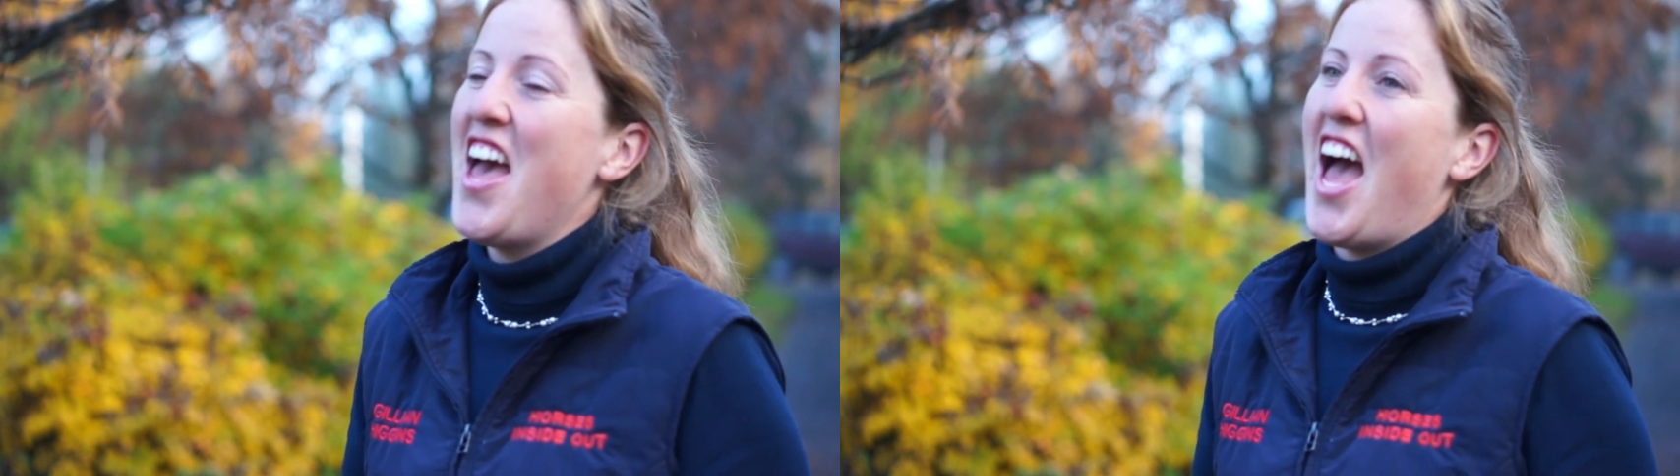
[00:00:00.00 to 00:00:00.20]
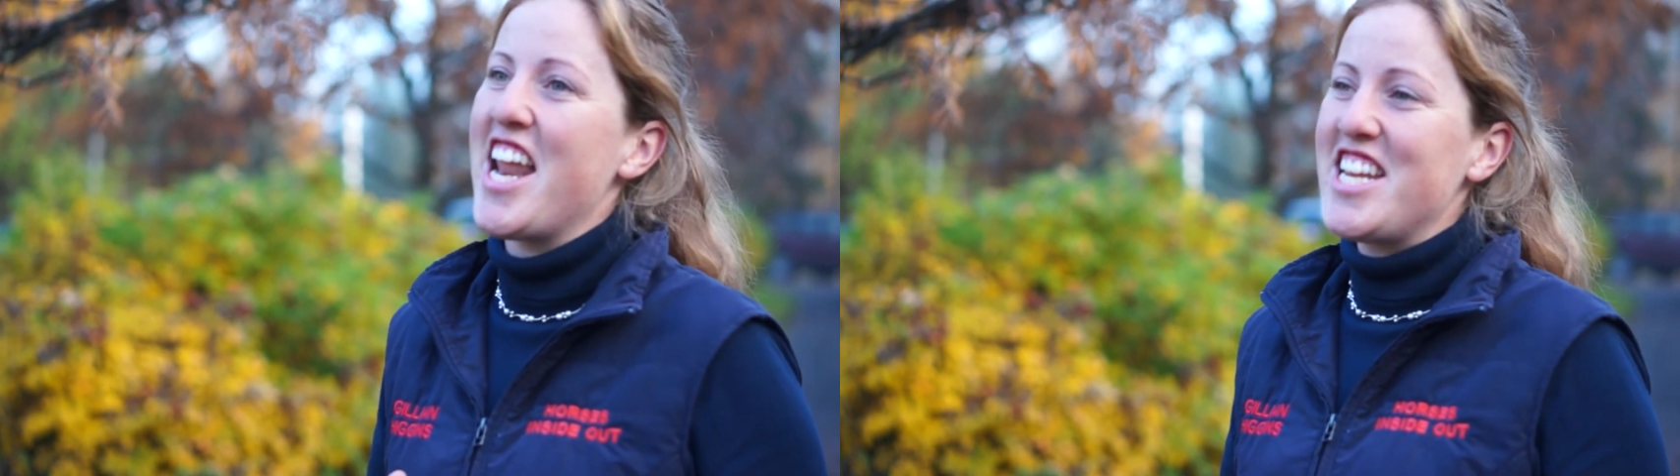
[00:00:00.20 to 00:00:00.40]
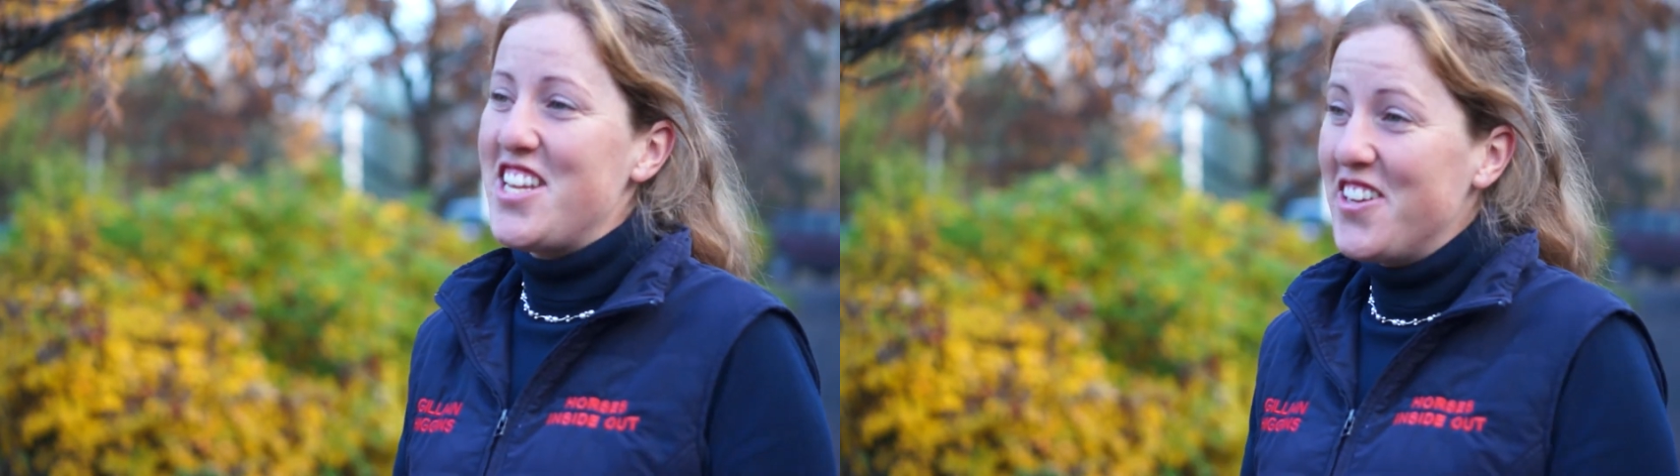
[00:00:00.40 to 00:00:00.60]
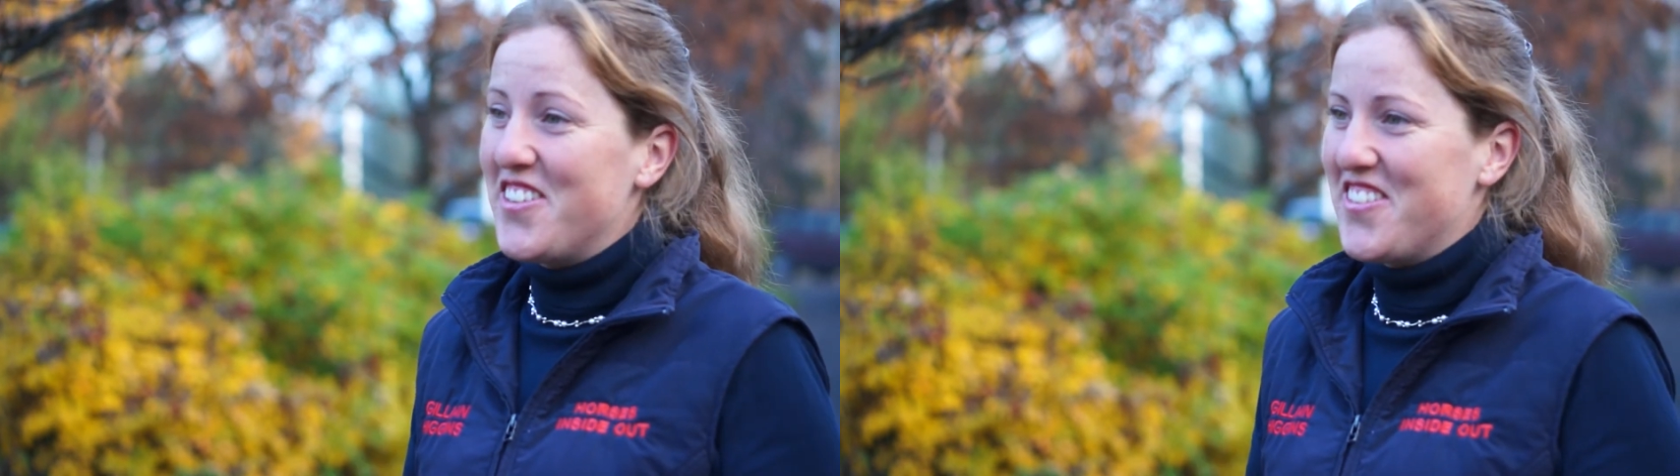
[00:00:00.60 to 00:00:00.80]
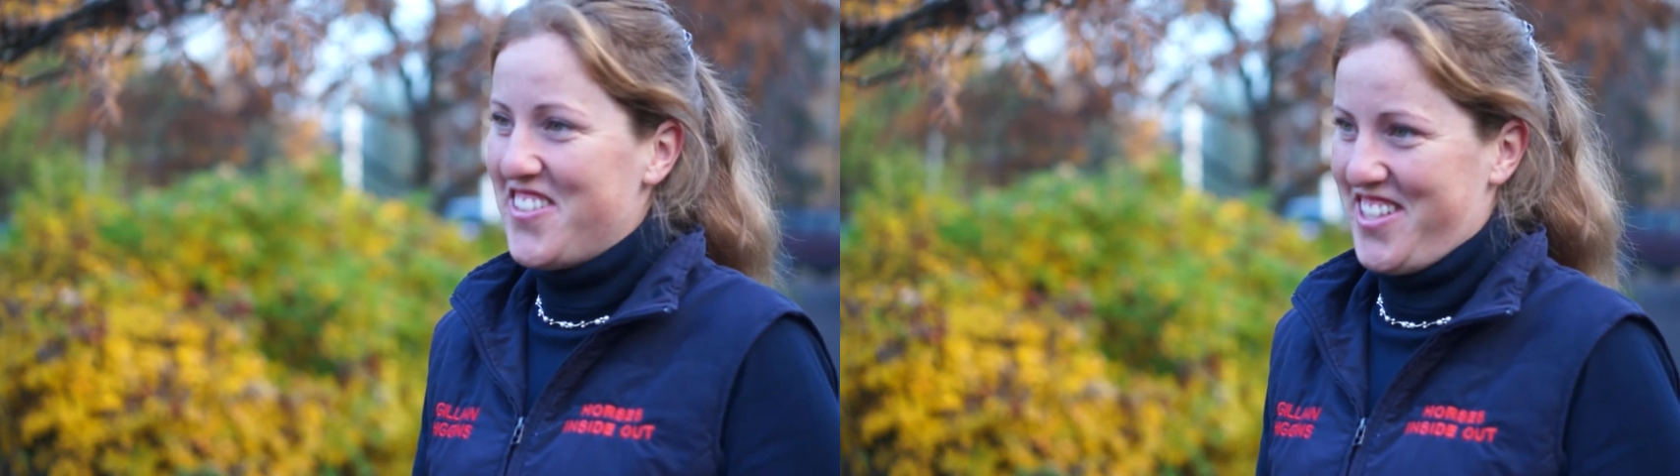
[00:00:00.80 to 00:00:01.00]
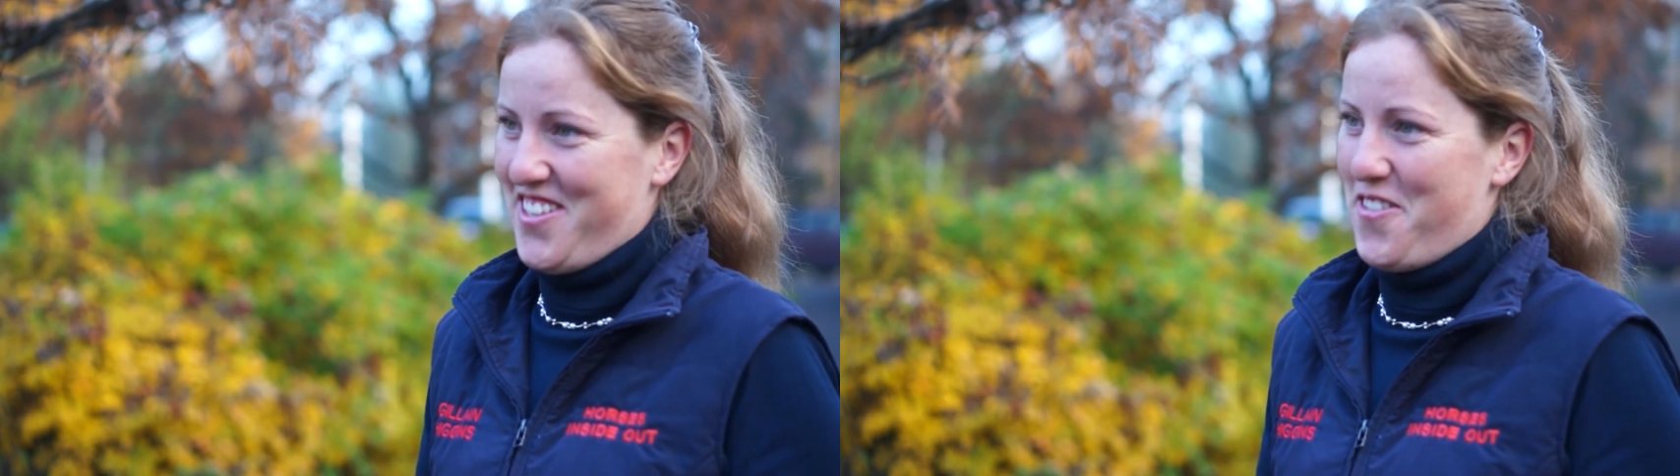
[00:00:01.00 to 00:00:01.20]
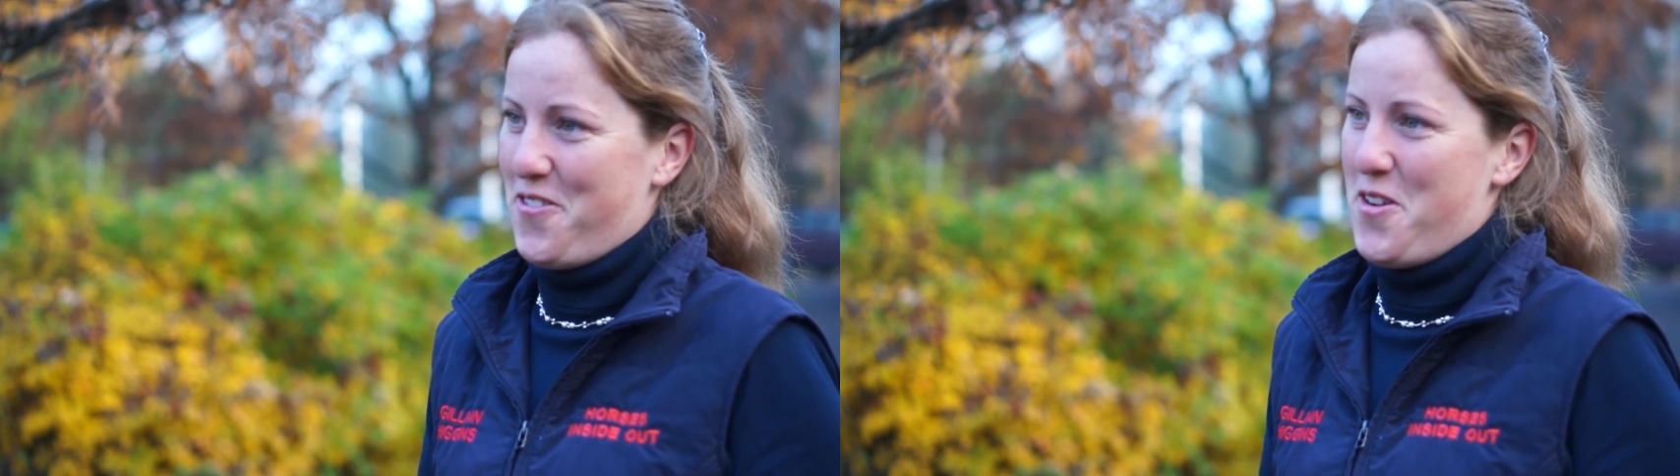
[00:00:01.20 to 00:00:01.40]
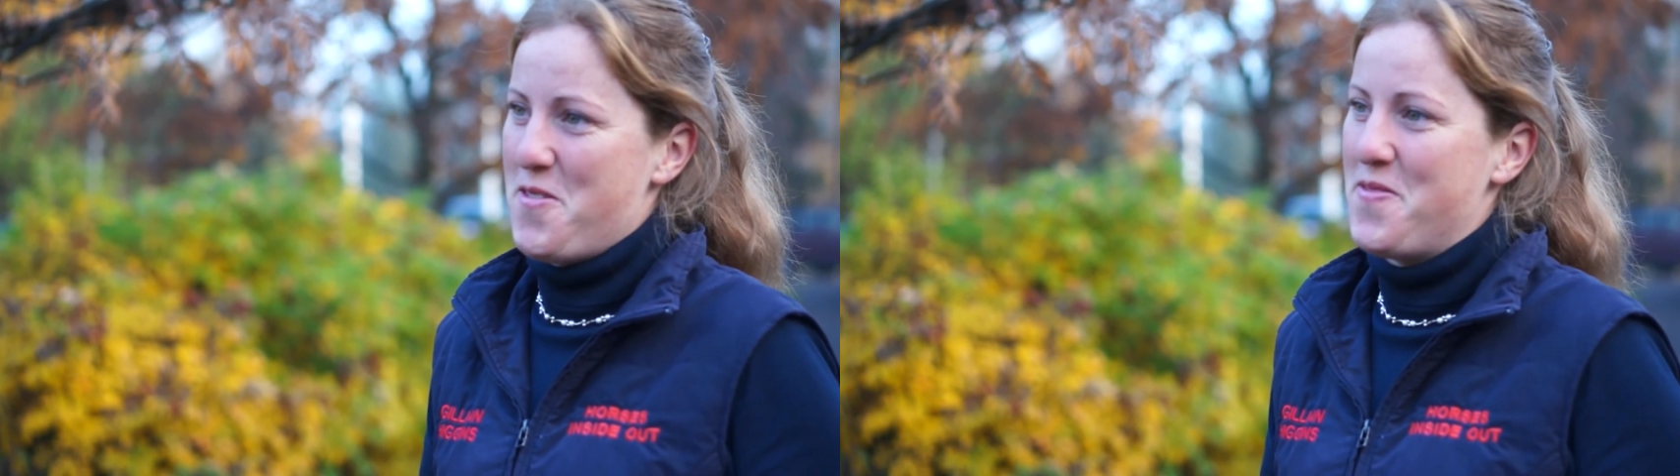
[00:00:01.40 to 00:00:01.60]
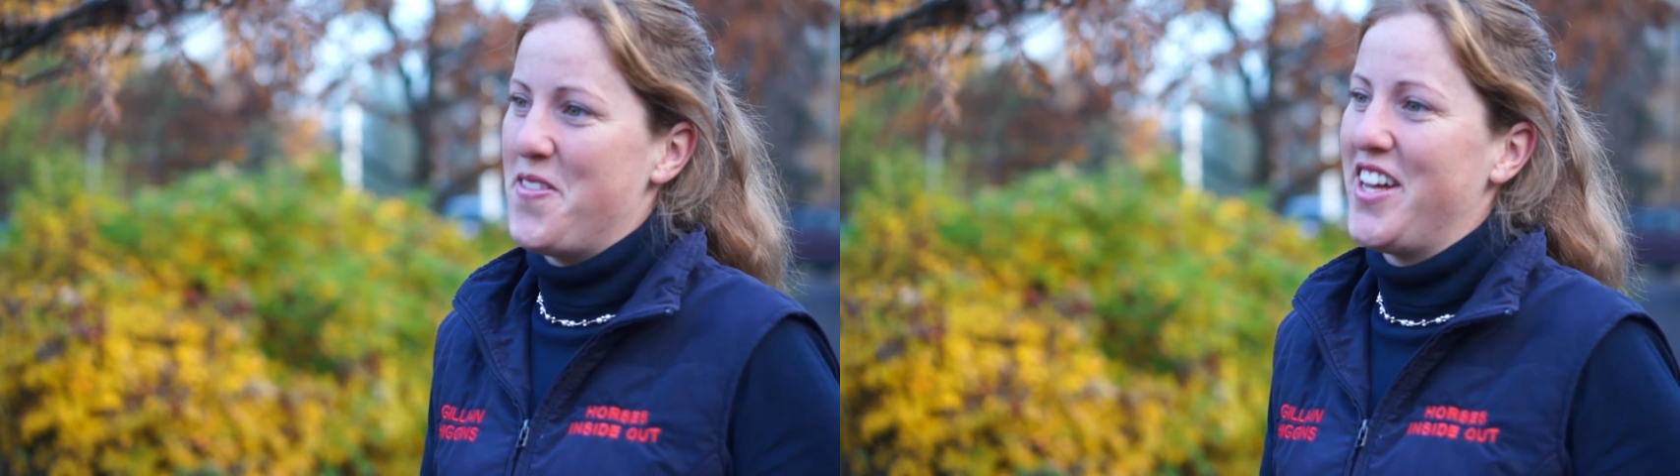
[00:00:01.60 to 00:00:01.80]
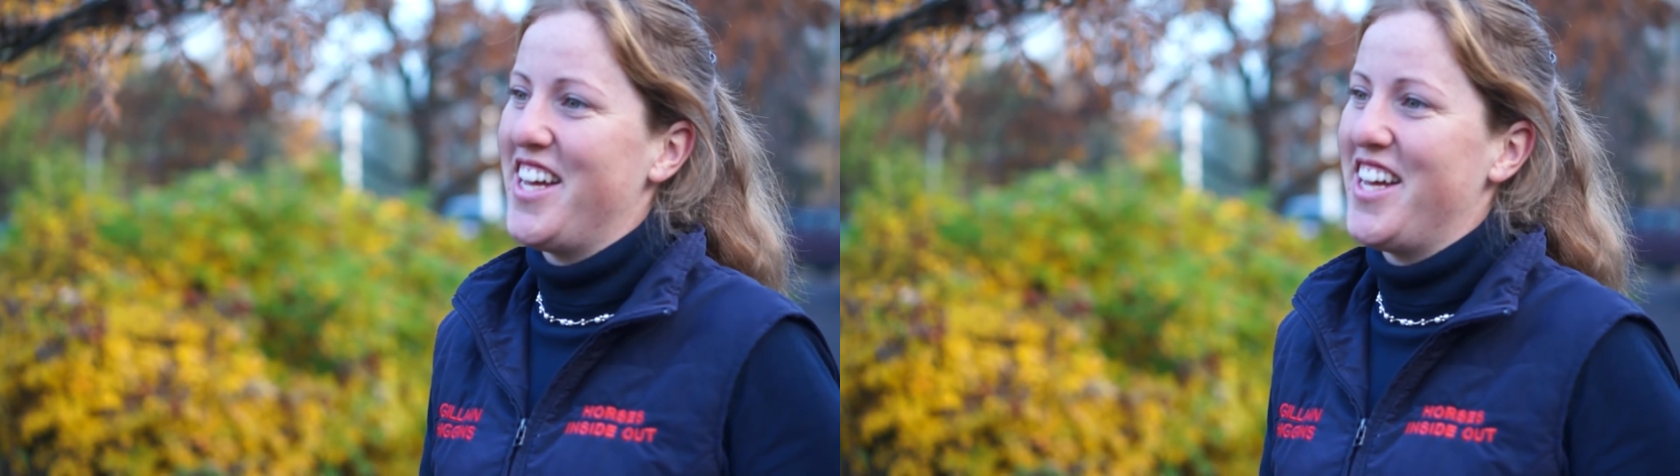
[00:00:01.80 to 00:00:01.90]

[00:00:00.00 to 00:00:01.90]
and use from